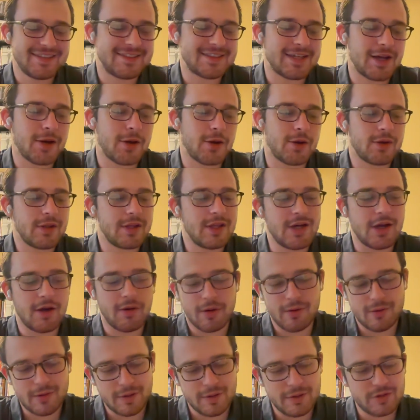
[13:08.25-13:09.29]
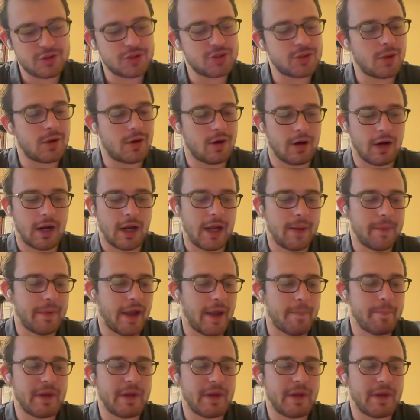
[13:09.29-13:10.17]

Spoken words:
So, sure.